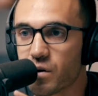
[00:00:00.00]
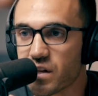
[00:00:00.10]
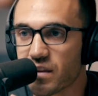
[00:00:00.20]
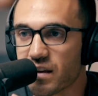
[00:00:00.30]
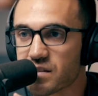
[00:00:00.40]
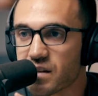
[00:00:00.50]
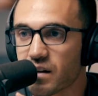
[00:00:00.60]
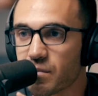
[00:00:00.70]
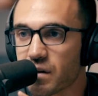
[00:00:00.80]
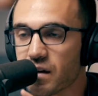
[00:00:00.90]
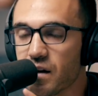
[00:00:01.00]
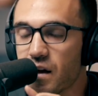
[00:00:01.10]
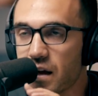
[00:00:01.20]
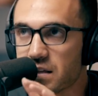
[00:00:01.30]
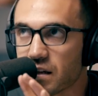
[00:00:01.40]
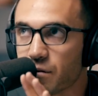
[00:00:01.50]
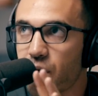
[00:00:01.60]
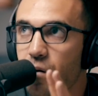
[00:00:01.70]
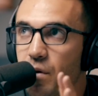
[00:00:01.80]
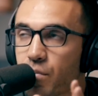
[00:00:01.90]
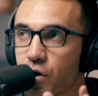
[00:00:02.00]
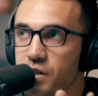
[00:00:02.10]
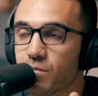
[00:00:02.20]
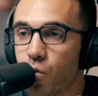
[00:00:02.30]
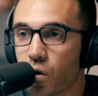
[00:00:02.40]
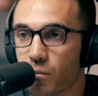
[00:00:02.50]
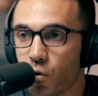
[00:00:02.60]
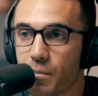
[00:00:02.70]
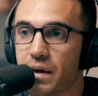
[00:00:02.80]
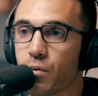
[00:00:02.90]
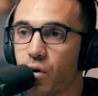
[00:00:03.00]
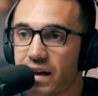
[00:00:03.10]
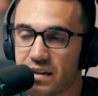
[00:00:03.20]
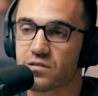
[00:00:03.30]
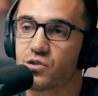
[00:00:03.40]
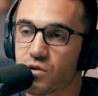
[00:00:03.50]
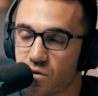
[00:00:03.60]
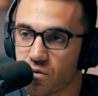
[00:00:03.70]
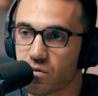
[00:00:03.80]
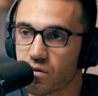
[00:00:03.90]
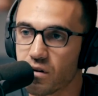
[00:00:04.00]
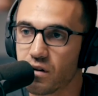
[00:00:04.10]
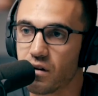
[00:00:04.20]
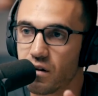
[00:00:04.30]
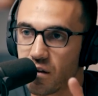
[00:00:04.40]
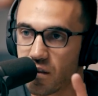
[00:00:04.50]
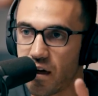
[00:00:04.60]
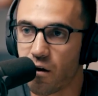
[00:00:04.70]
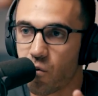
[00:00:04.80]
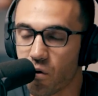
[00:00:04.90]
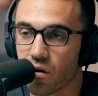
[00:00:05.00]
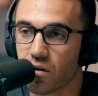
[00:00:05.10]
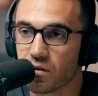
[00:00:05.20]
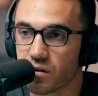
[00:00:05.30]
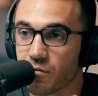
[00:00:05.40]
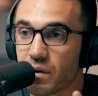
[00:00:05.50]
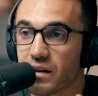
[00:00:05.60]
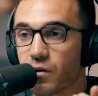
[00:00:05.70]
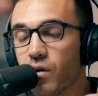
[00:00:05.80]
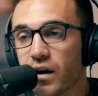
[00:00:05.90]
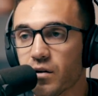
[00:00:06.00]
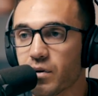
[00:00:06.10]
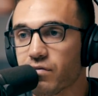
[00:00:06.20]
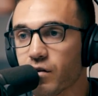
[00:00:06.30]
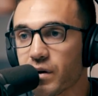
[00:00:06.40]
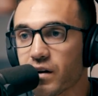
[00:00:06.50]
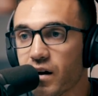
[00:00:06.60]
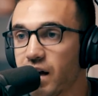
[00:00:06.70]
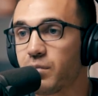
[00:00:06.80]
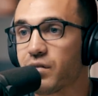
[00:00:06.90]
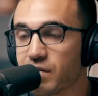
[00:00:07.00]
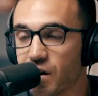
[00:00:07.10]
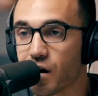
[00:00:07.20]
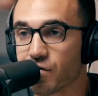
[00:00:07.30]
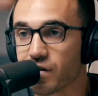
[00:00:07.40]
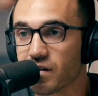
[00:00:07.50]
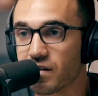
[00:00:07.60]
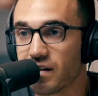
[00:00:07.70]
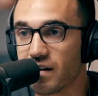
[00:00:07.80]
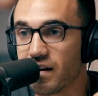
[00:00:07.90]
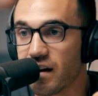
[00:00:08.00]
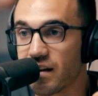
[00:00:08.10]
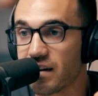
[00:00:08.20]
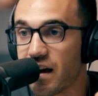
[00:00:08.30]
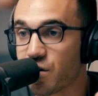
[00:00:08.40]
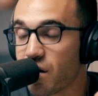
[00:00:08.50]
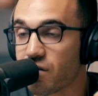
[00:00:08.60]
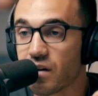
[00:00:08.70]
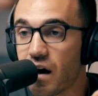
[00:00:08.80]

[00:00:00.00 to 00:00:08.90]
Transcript: which I think is going to be it's going to probably push more and more people into that world of being like, well, I can be a filmmaker, I can be a photographer, and then now you have a yeah.